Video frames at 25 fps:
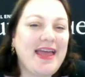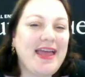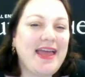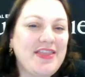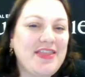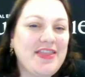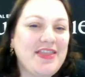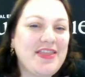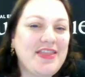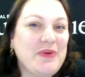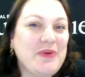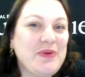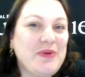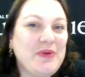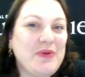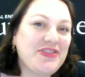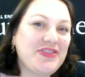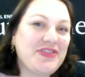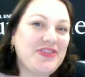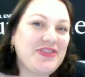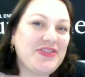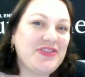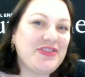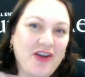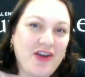and I want to
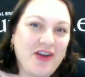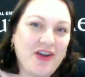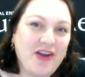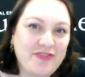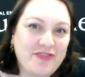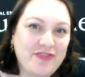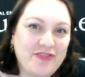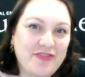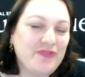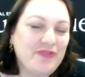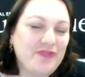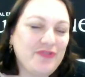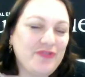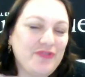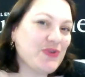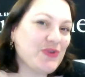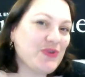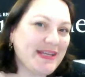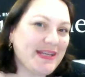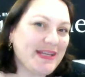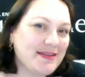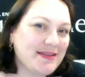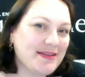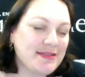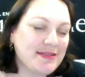thank all of you for
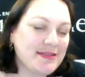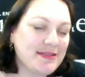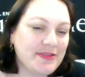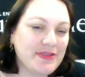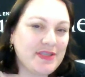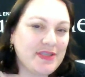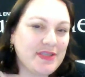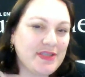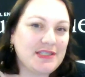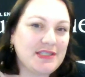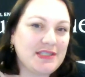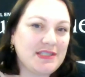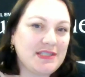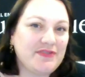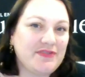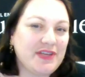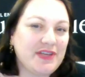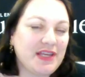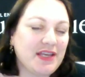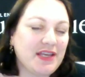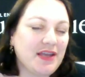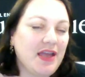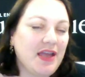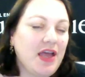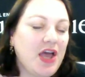joining us this
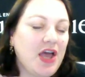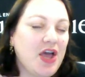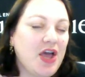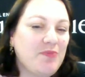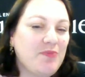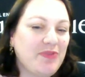evening.